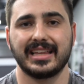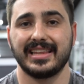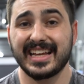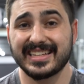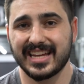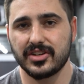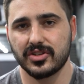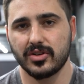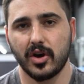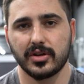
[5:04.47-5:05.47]
a leg
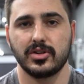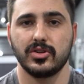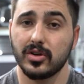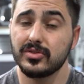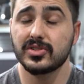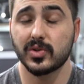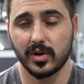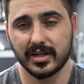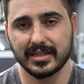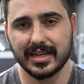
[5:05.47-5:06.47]
extension on a
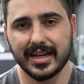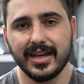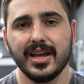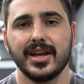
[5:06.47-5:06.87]
non-squatting day